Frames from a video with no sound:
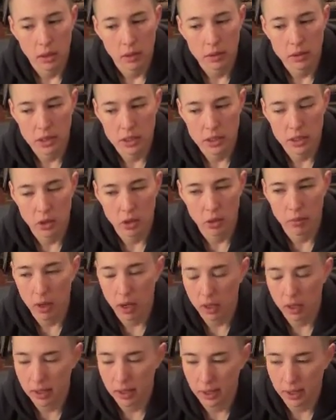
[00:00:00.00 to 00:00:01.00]
I was listening to a
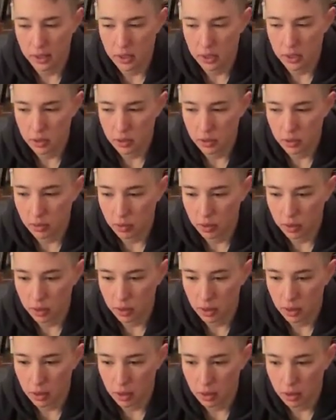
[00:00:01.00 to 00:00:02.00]
podcast
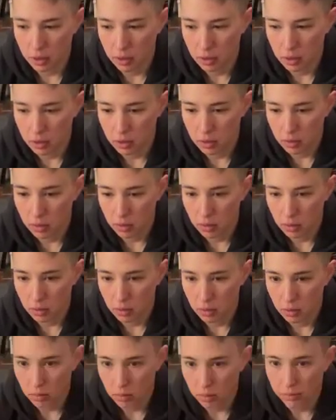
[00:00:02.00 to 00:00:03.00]
with
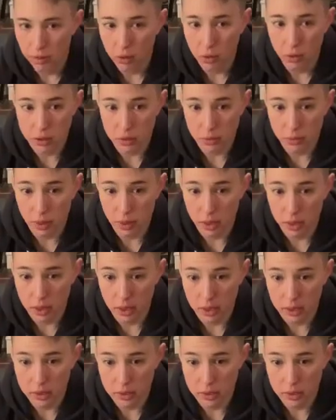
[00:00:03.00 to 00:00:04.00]
my friend hosts a
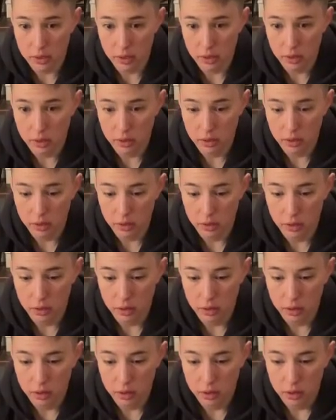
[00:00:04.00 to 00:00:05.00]
podcast,
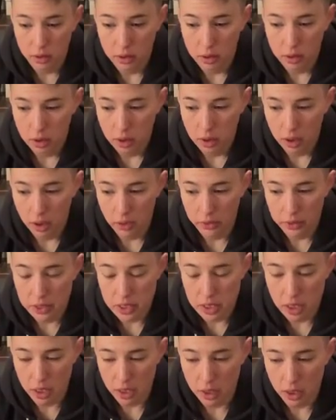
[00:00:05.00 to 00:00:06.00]
and he
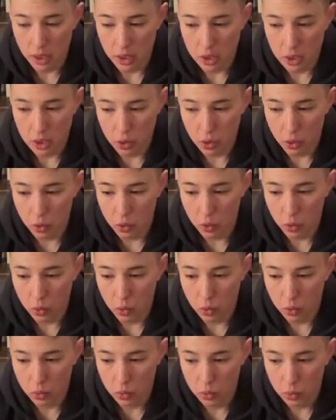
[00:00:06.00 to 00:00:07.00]
was talking
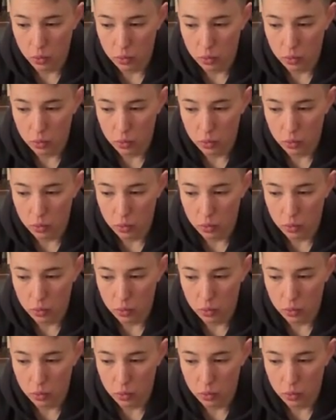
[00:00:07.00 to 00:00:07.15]
to,